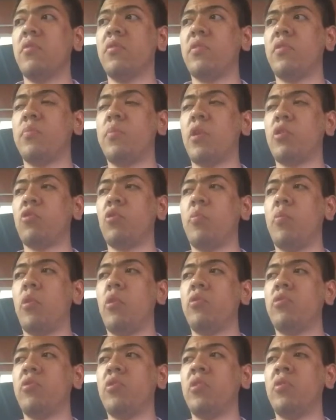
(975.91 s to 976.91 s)
special
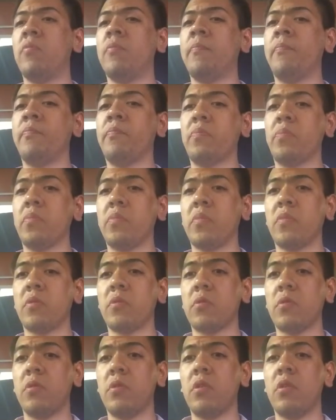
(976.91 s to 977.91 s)
person.
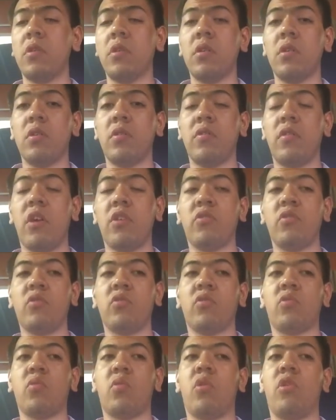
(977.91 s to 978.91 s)
That's
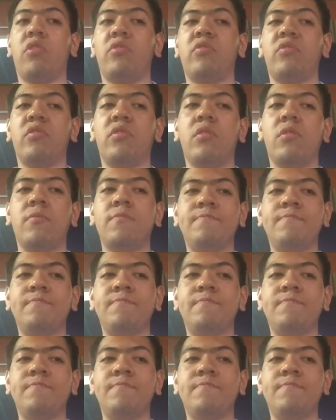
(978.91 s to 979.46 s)
his course.